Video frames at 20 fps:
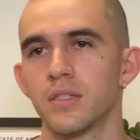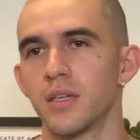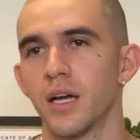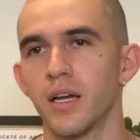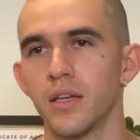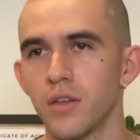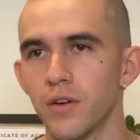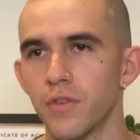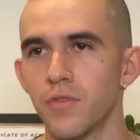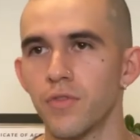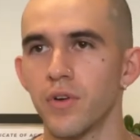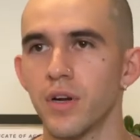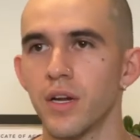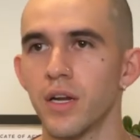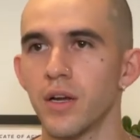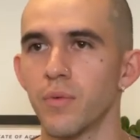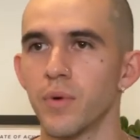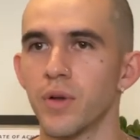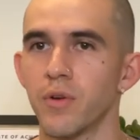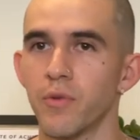Signed up for
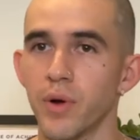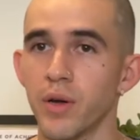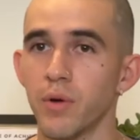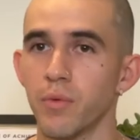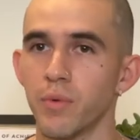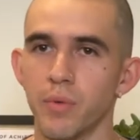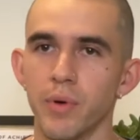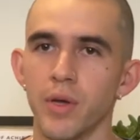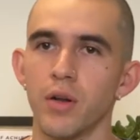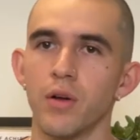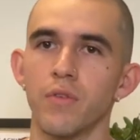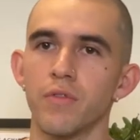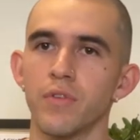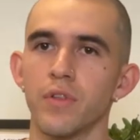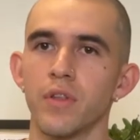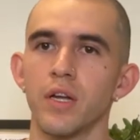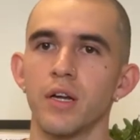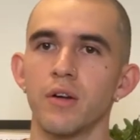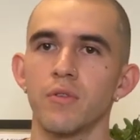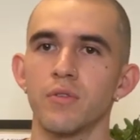it, we went over
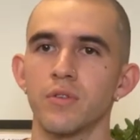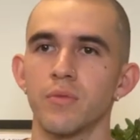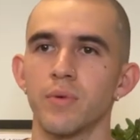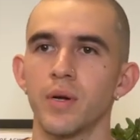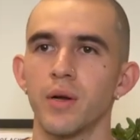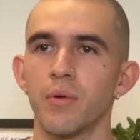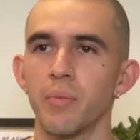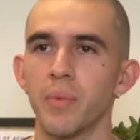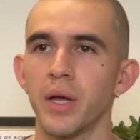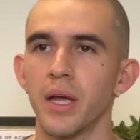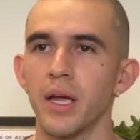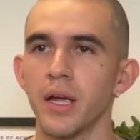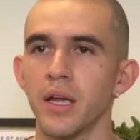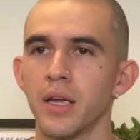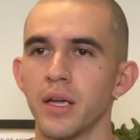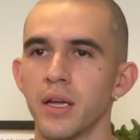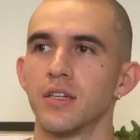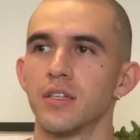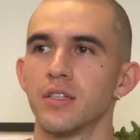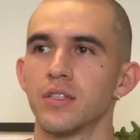there, it was around May.